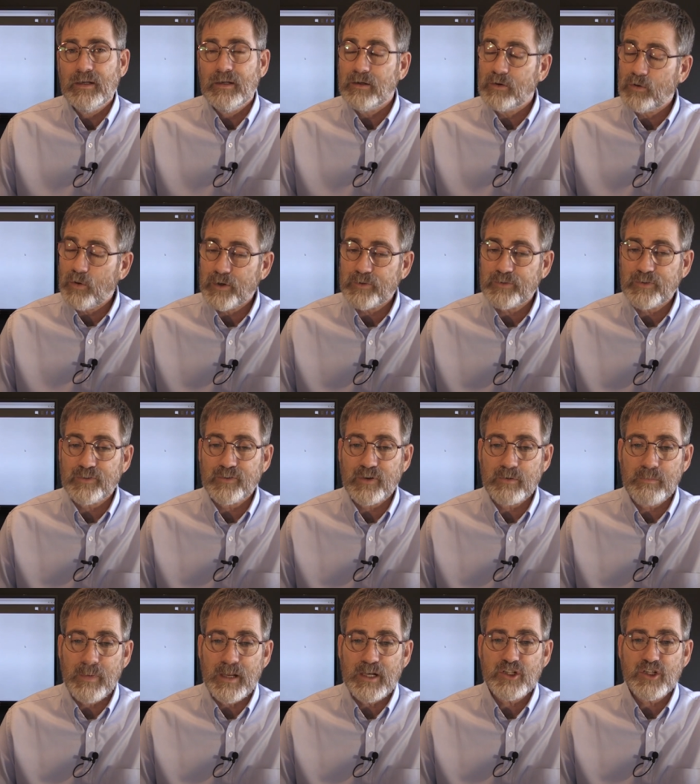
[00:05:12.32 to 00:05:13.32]
Of course, as
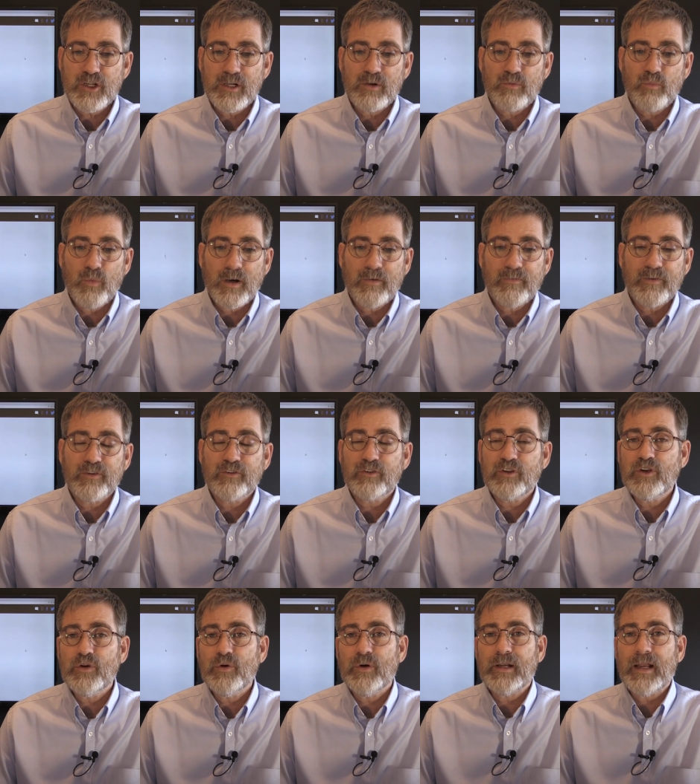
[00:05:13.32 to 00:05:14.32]
he mentioned in one of his
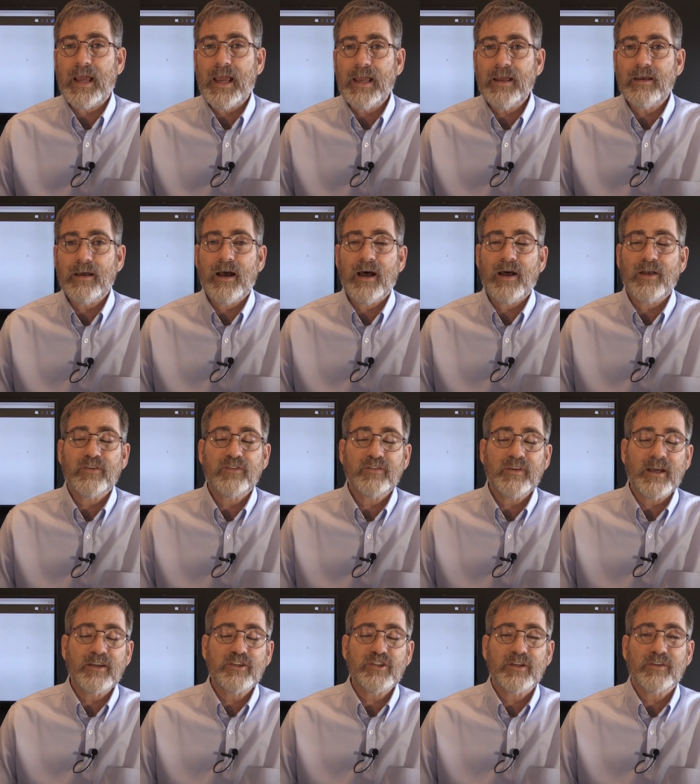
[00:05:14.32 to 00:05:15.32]
Q&A uh,
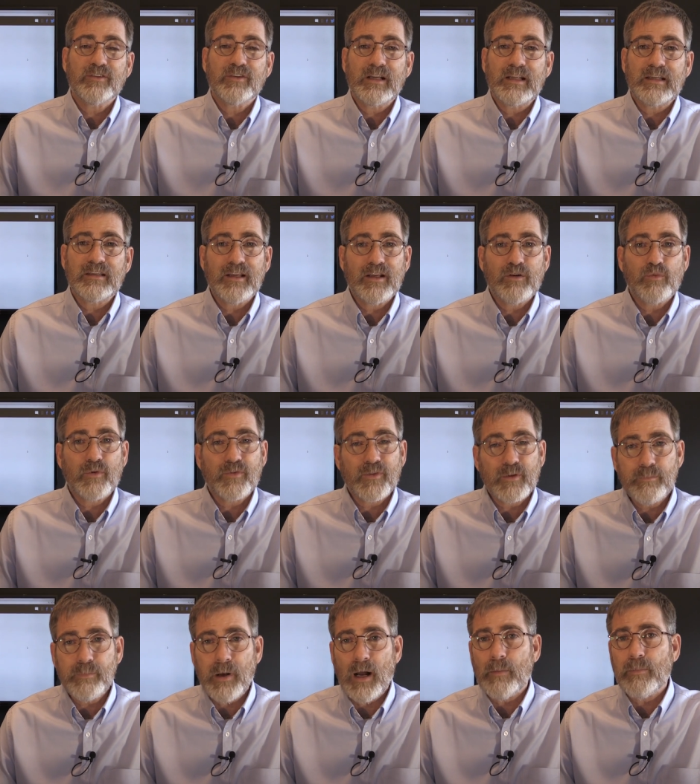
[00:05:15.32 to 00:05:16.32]
sessions that he did with
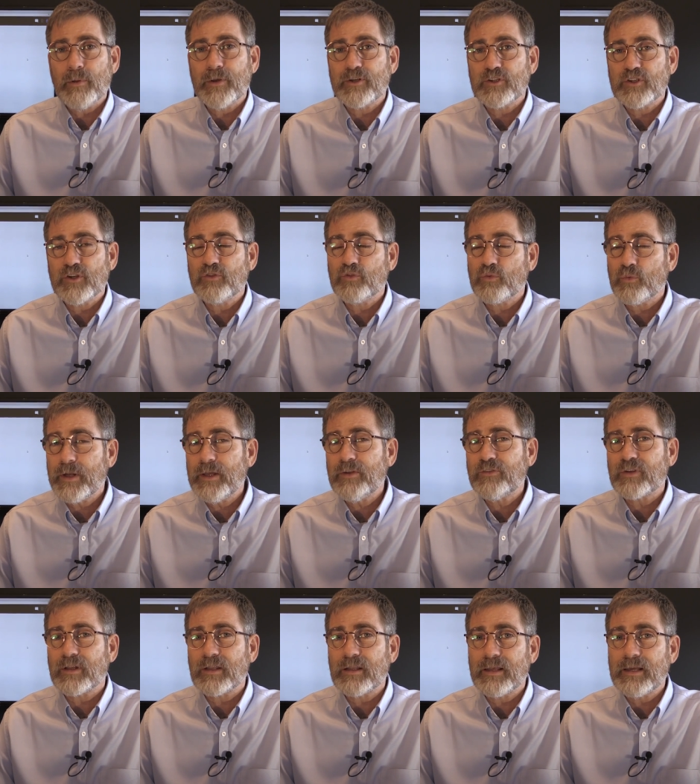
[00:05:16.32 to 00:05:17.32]
the public just
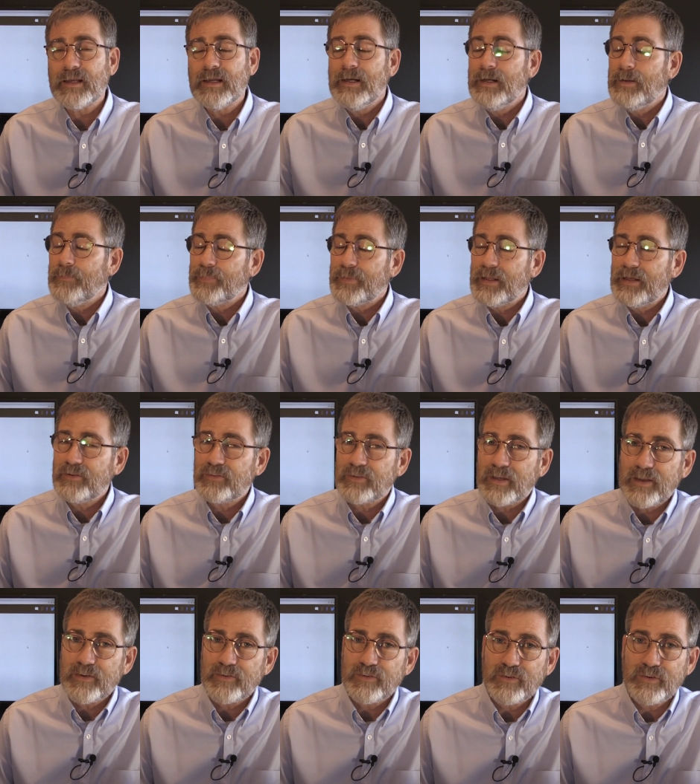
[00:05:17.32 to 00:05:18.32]
recently, he
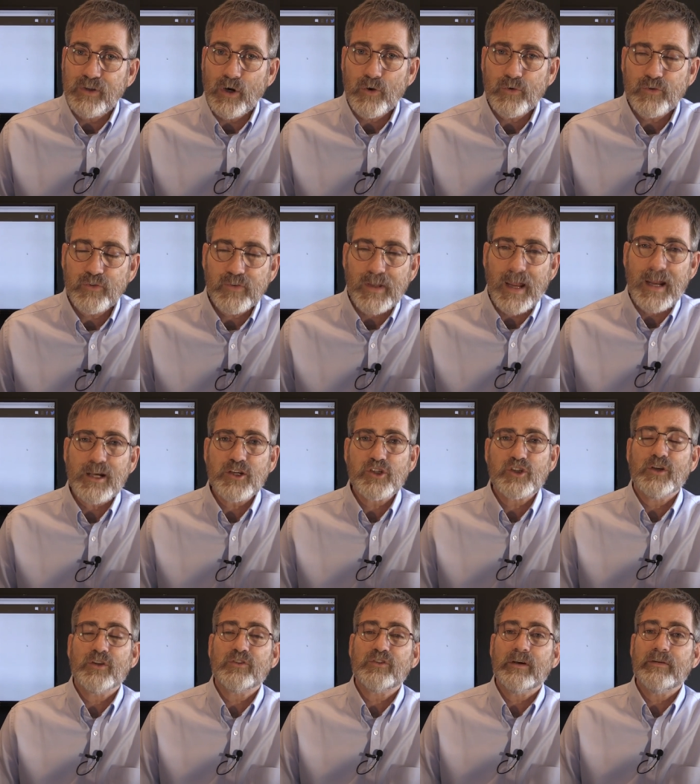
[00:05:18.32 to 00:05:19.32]
says those
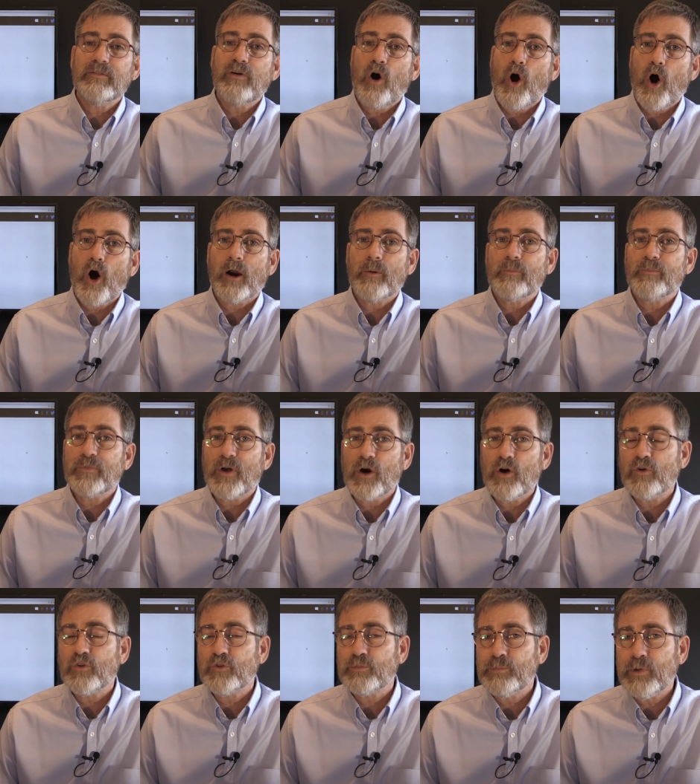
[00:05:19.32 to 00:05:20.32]
sanctions have harmed
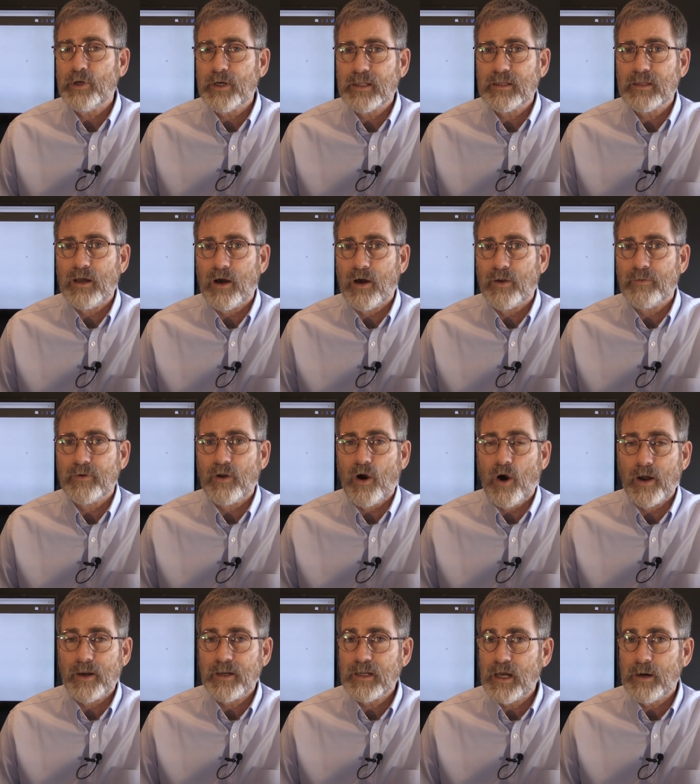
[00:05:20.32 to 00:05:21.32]
those putting on,
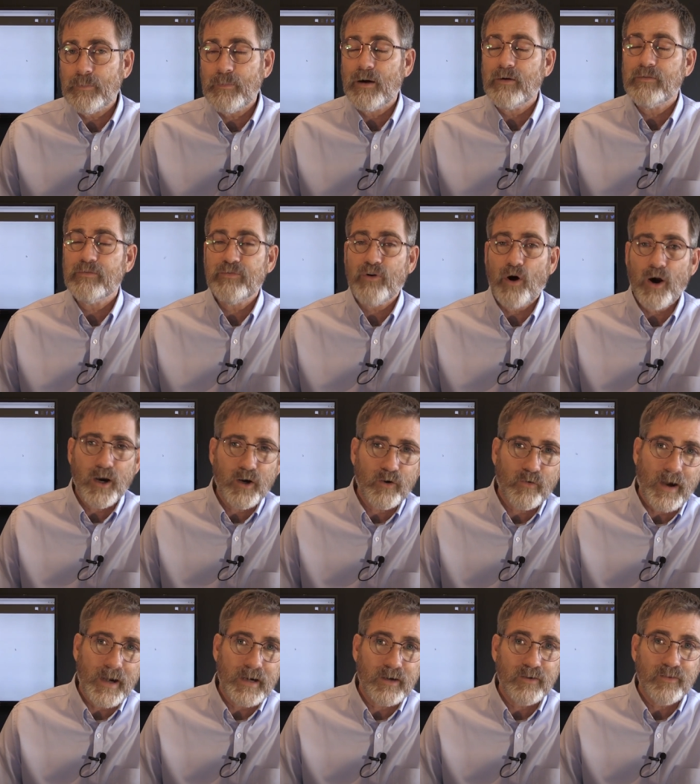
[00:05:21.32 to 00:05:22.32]
on him far
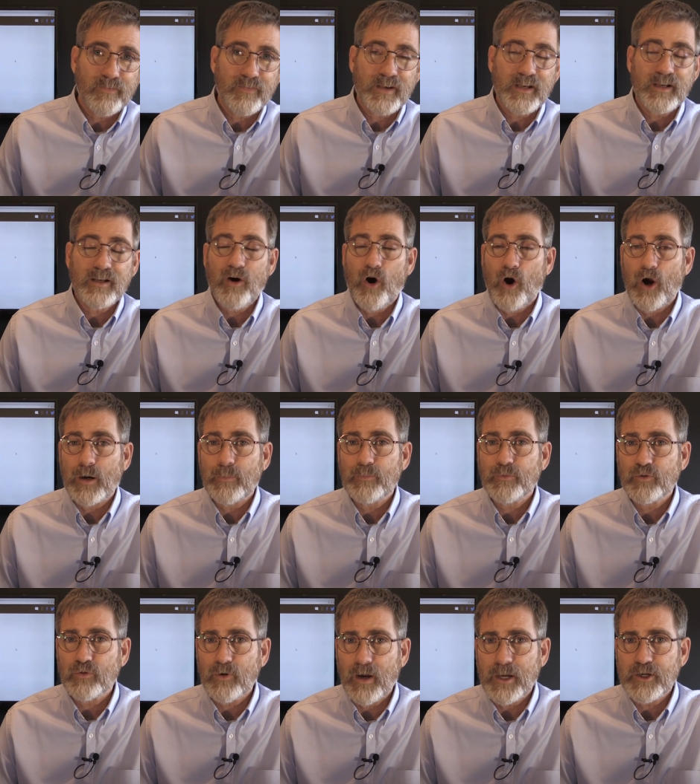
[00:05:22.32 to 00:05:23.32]
greater than it
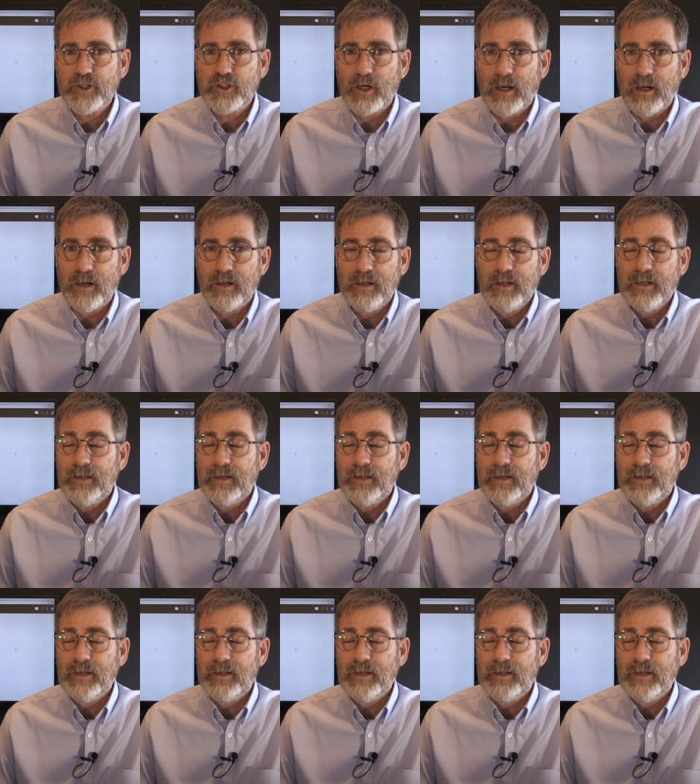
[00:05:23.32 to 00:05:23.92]
harms Russia.